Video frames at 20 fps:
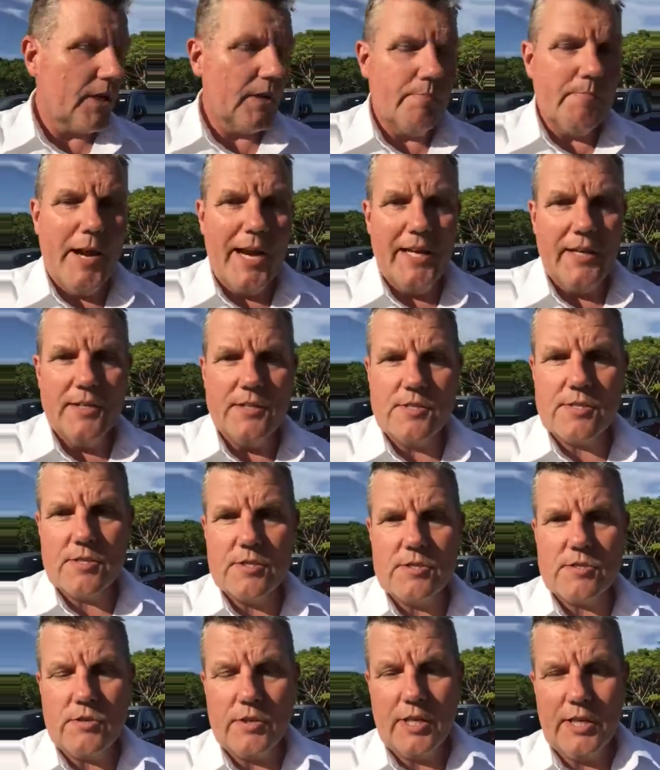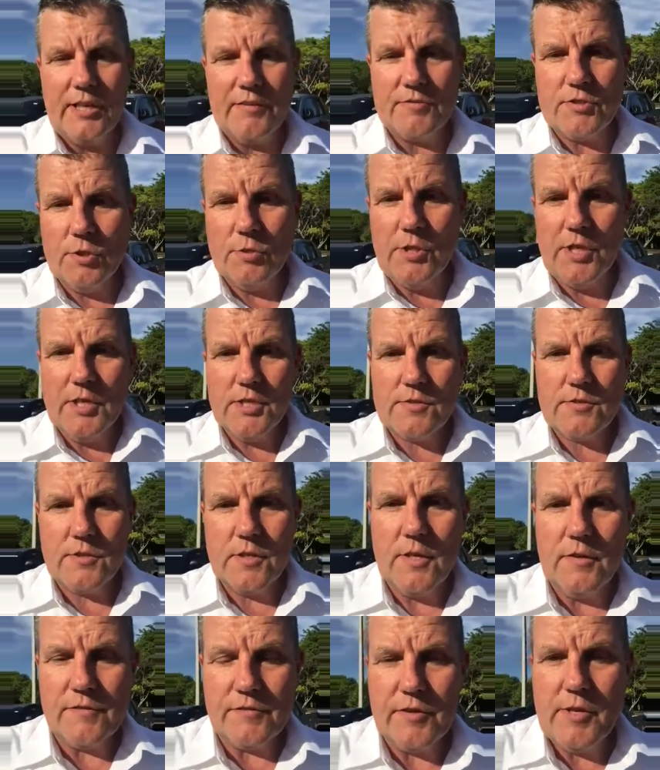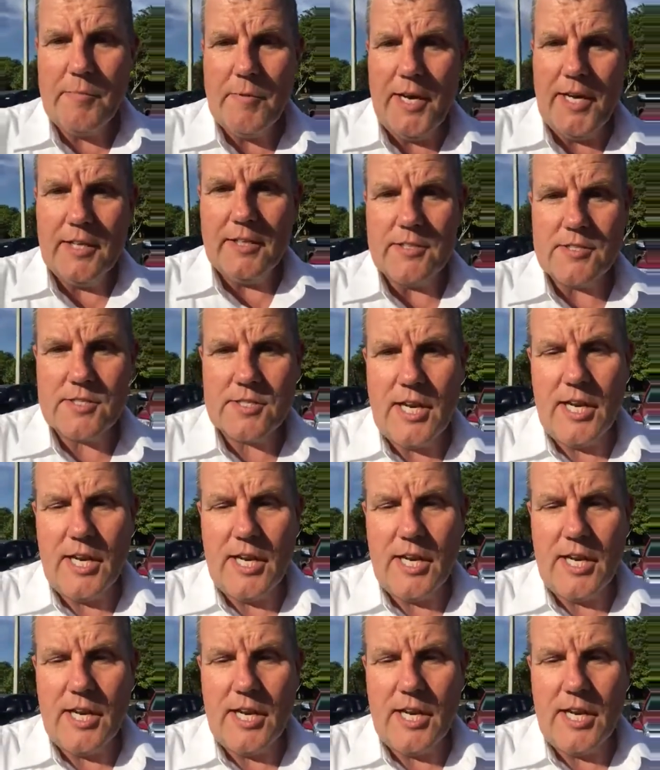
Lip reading: maintenance, so you'll have 2 years of free maintenance,